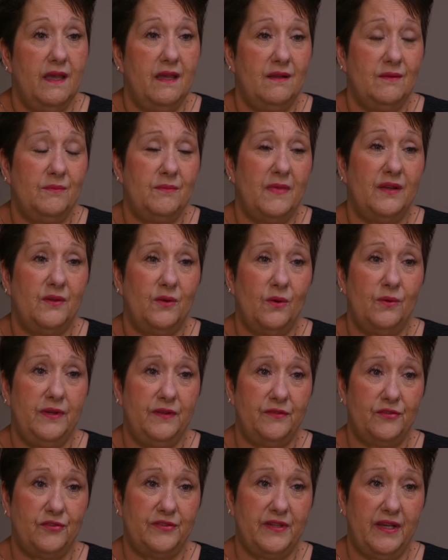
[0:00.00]
And I know
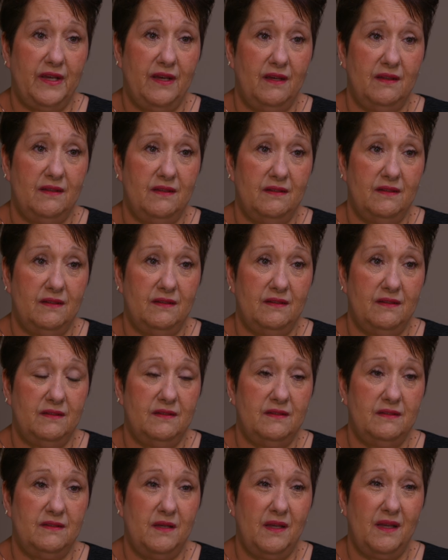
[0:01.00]
he's your dad,
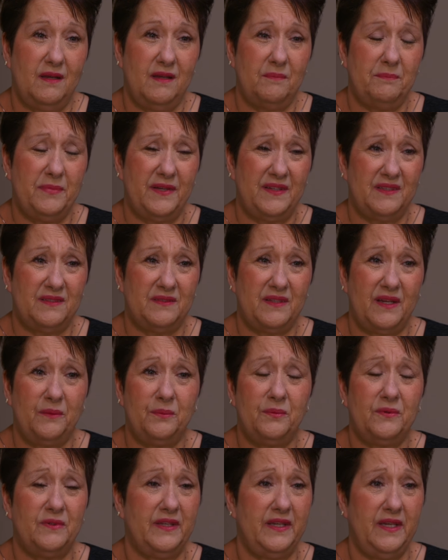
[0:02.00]
but I
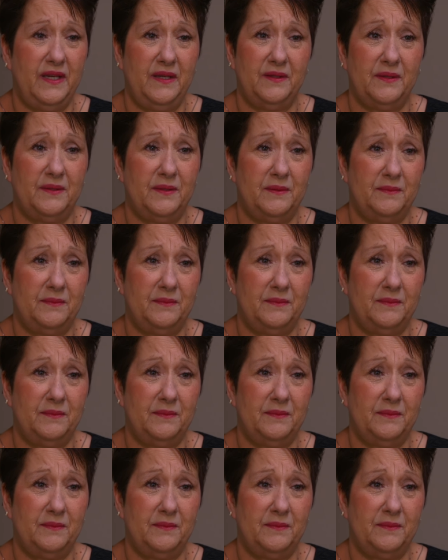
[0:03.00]
really hate